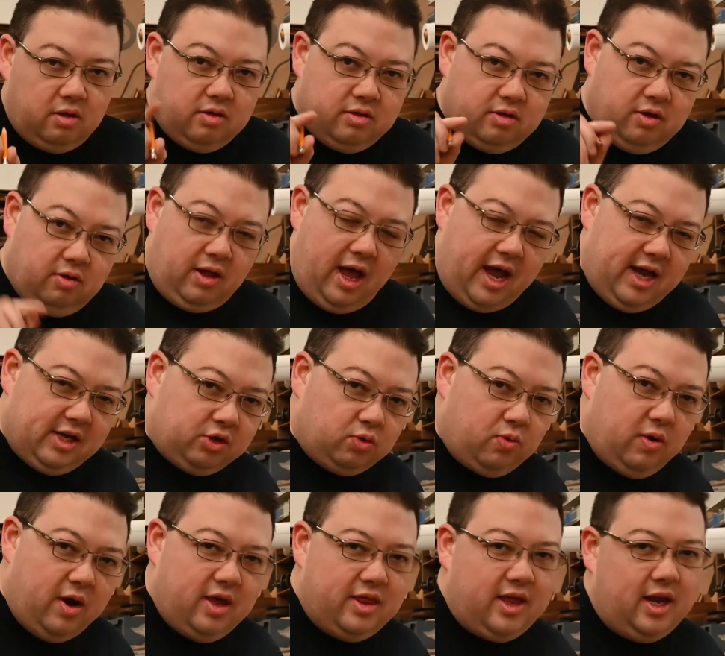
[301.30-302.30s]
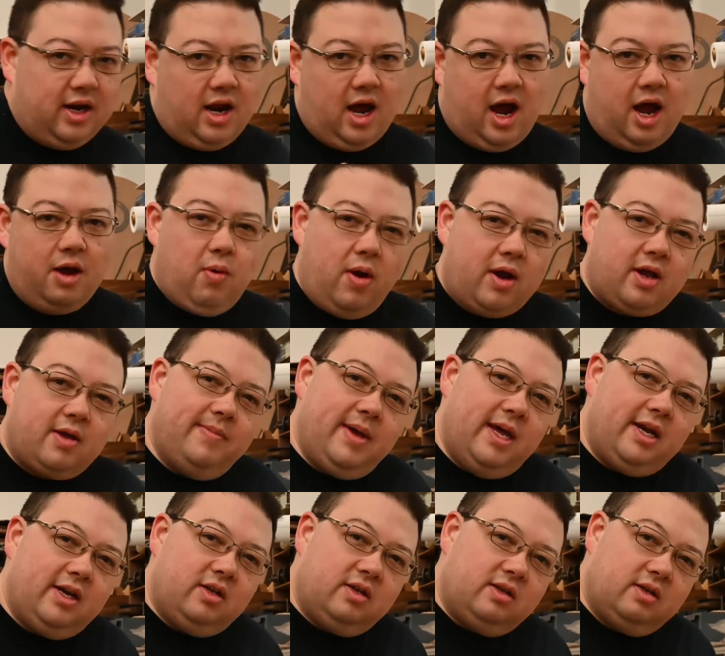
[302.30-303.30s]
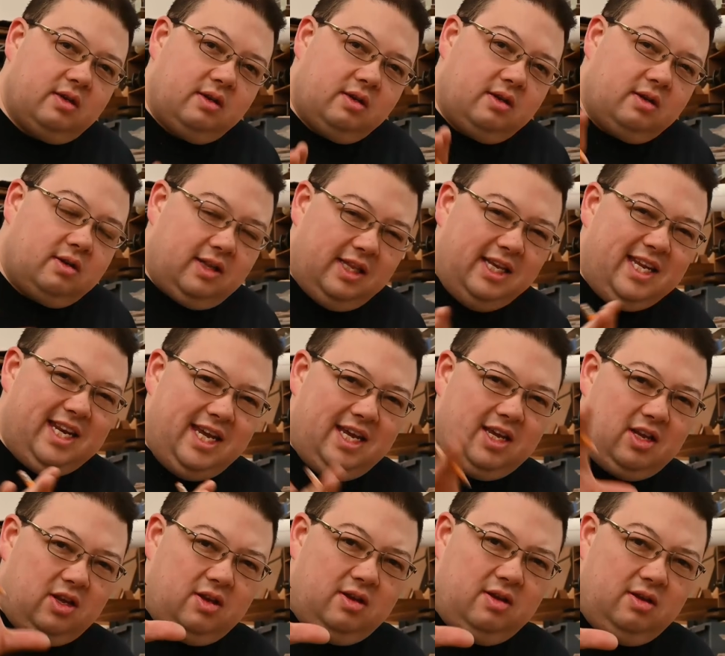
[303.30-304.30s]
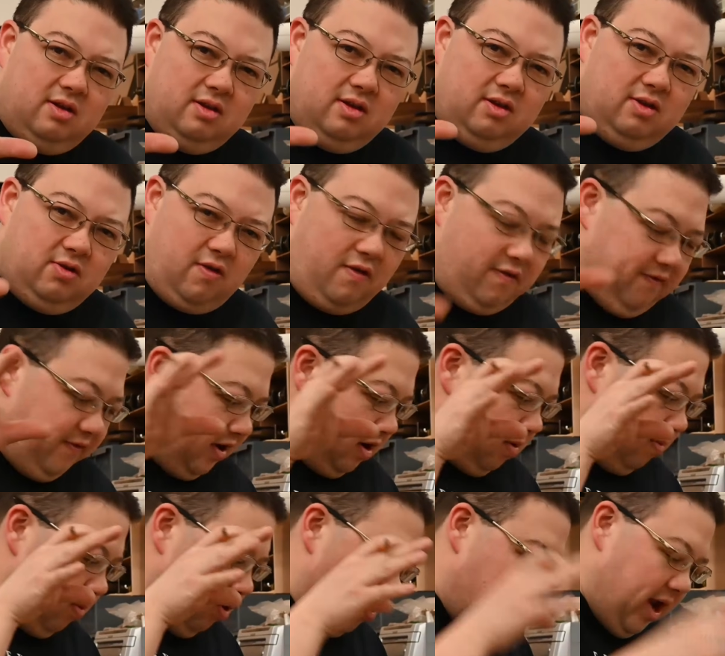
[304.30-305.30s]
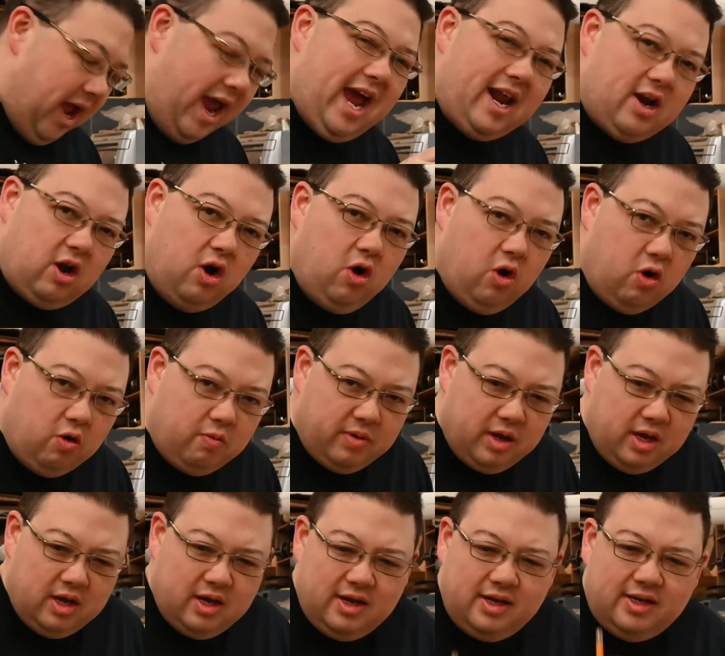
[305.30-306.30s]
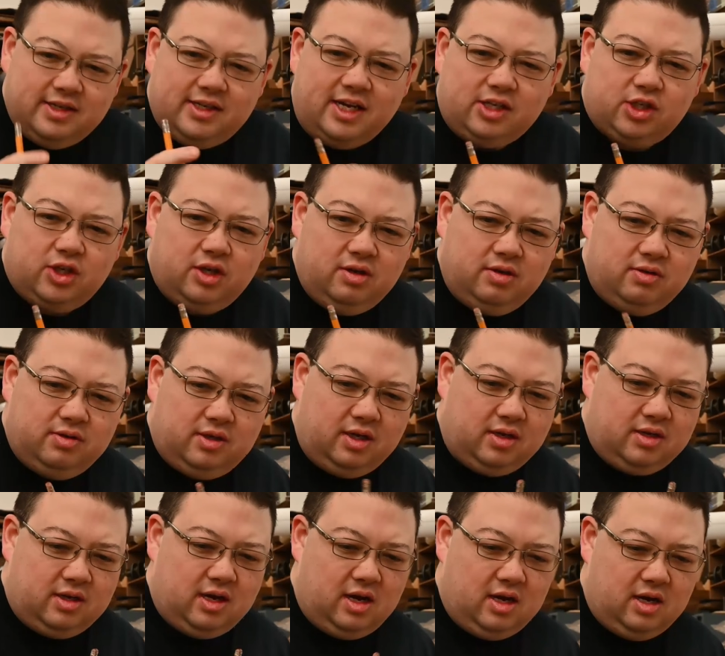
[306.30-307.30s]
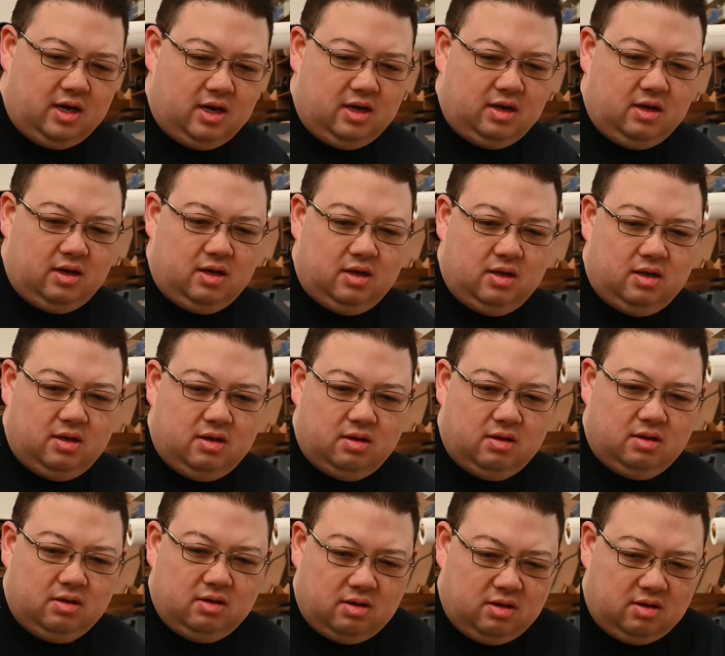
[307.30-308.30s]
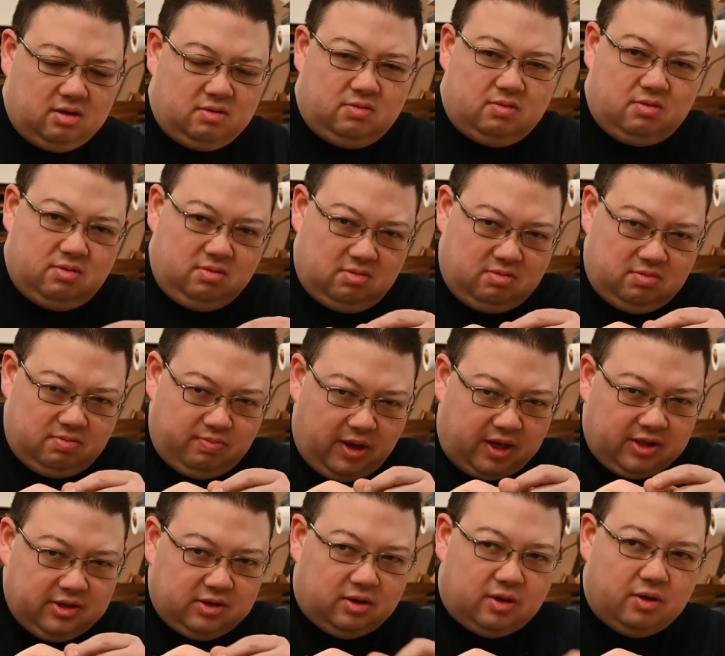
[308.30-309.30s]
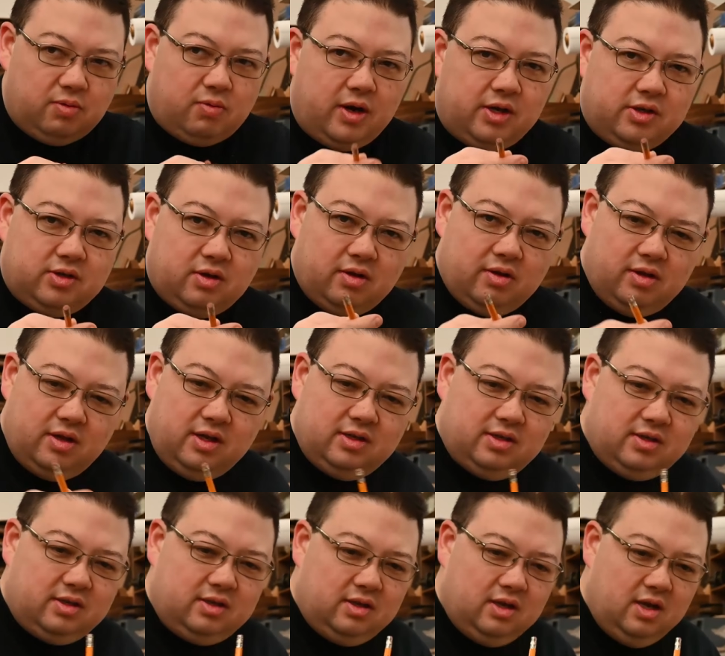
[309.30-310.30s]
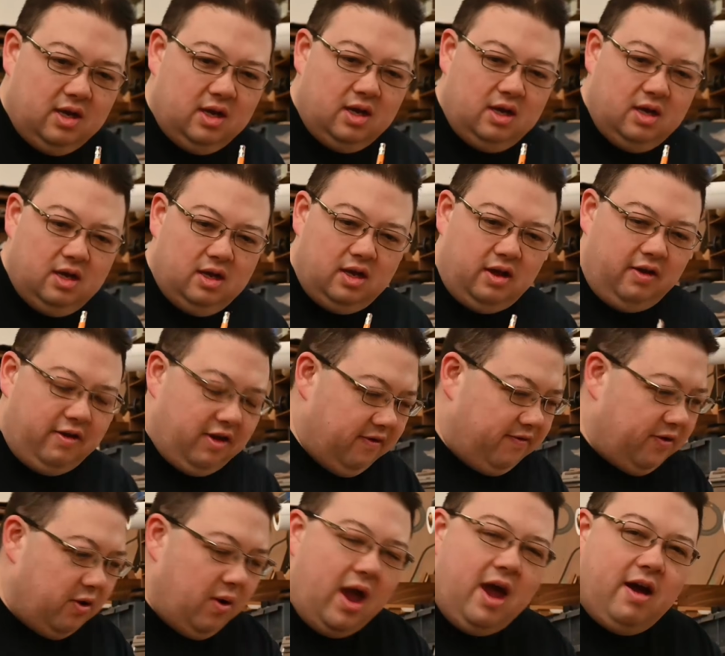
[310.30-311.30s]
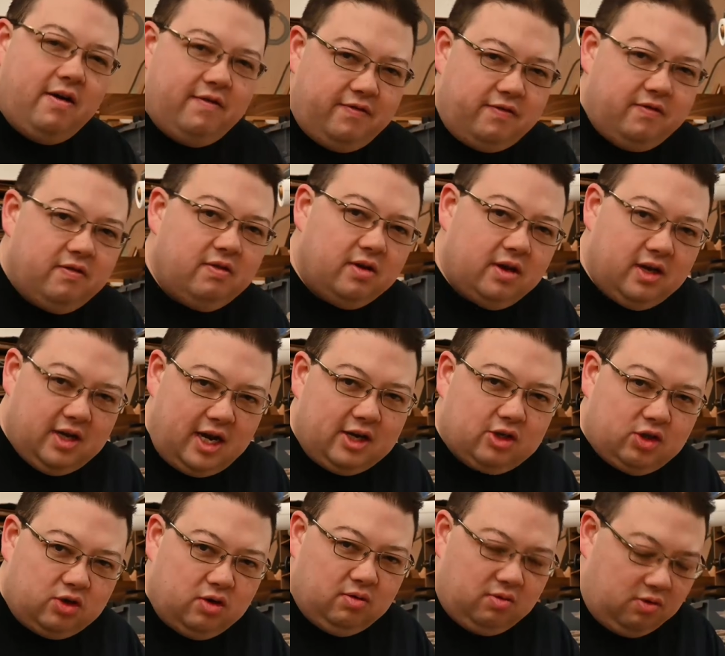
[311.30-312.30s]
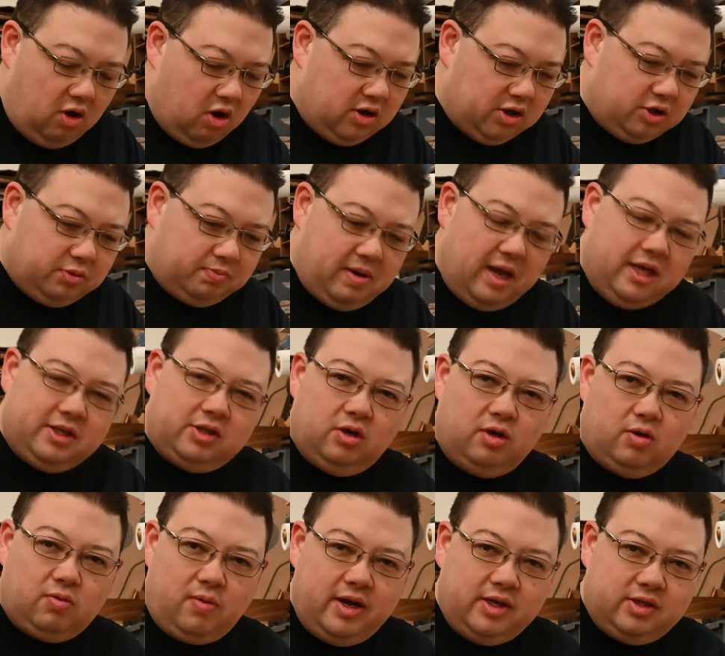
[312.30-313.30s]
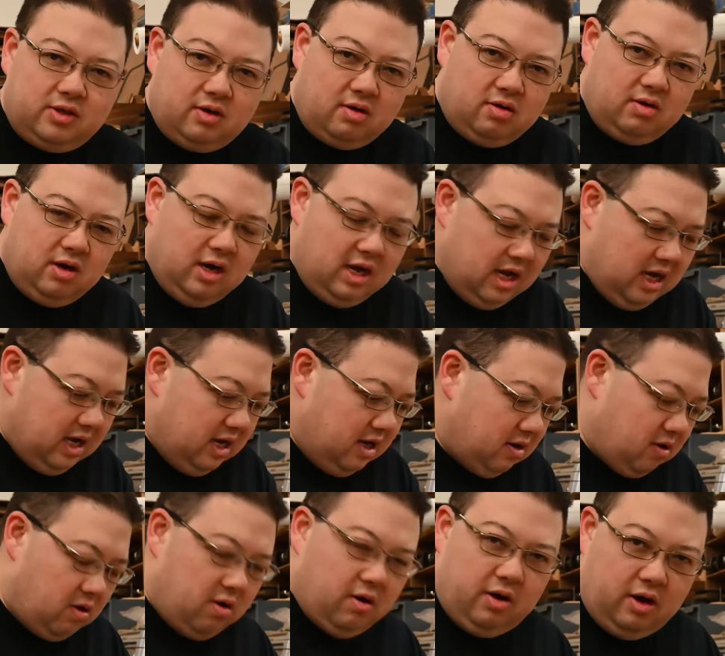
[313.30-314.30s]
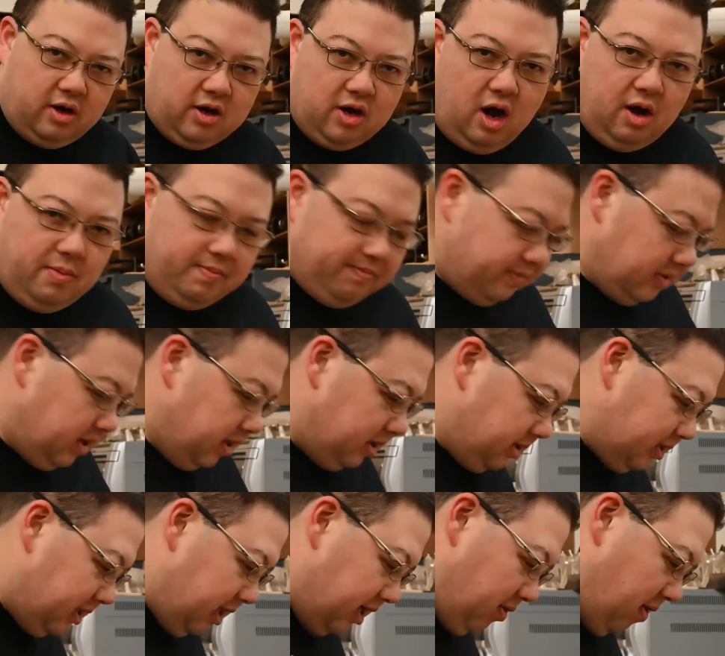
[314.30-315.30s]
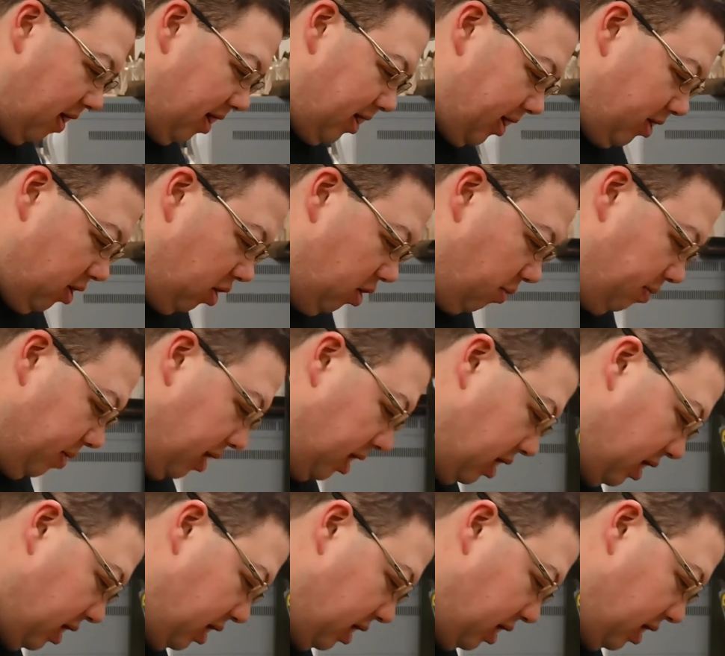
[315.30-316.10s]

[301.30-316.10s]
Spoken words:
The last way that I recommend cleaning your fingerboard at home is actually using a pencil eraser. These, if you have an extra large pencil eraser or a gum sitting around at home,